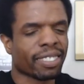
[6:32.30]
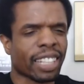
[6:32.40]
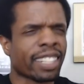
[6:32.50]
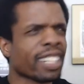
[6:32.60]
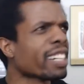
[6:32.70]

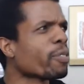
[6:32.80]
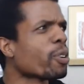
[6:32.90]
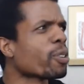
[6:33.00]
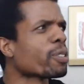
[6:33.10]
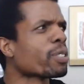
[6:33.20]
I think I
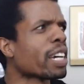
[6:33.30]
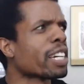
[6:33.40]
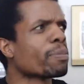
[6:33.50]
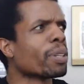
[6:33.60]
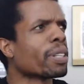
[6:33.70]
wore those
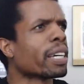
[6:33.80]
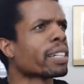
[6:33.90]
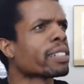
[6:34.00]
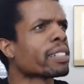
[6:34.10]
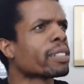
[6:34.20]
last month
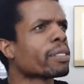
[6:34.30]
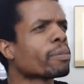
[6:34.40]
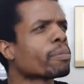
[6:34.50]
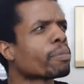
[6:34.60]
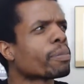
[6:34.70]
actually.
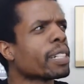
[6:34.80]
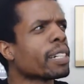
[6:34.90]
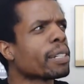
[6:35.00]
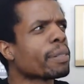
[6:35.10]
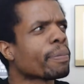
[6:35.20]
Did
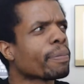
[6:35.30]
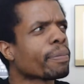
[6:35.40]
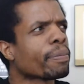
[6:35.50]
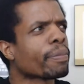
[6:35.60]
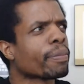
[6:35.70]
I?
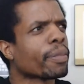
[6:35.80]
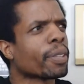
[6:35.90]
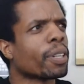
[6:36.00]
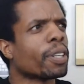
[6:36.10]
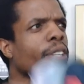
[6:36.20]

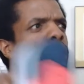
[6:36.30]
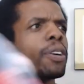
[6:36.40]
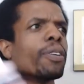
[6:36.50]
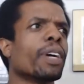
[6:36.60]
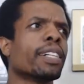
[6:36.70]

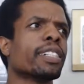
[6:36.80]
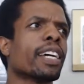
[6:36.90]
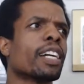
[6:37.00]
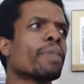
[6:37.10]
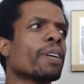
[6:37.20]
No, I just
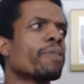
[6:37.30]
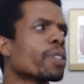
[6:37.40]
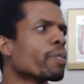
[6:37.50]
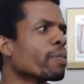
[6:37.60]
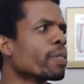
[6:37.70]
had them out for
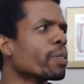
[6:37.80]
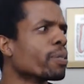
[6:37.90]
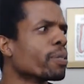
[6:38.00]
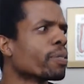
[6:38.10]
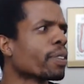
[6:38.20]
the review.
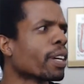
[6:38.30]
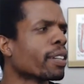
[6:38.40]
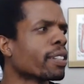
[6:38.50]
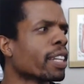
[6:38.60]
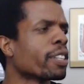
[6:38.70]

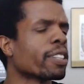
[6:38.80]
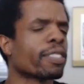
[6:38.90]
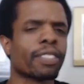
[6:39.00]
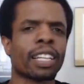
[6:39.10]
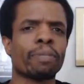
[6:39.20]
They
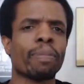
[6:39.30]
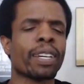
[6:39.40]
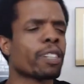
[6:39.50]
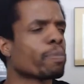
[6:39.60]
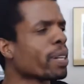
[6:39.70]
they
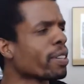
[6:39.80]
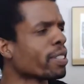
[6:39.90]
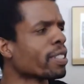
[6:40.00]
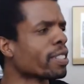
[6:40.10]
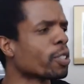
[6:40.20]
made an
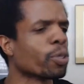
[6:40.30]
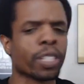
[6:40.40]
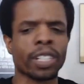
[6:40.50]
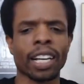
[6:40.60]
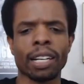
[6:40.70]
appearance in the
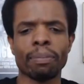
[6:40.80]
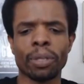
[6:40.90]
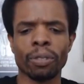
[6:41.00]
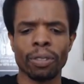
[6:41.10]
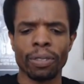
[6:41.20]
Jordan 9
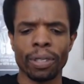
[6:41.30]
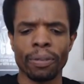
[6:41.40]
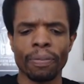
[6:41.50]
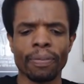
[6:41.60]
boot review.